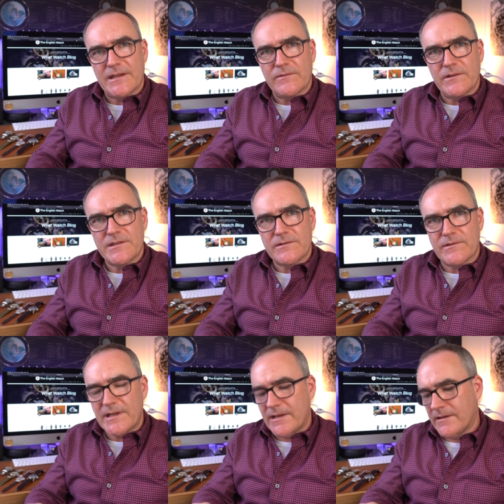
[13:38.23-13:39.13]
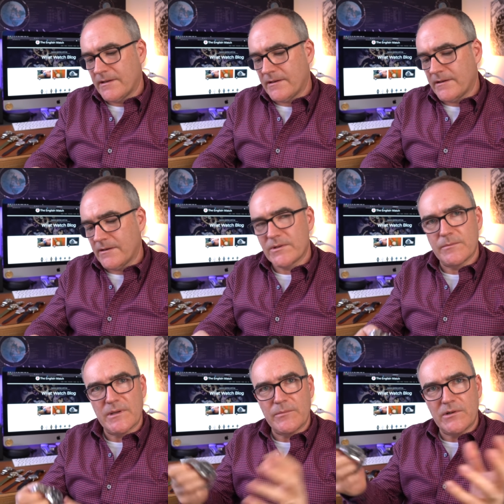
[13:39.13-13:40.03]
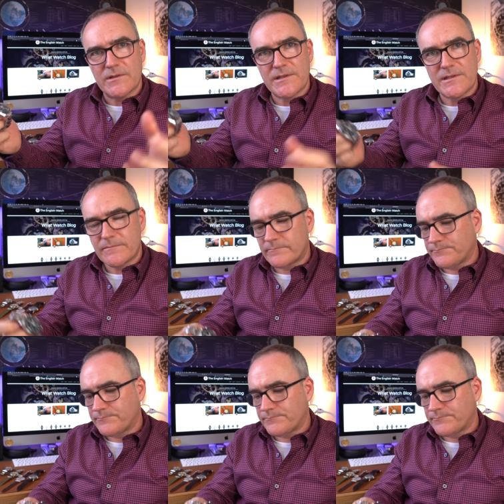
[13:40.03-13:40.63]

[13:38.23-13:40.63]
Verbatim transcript: anniversary uh, with the big box.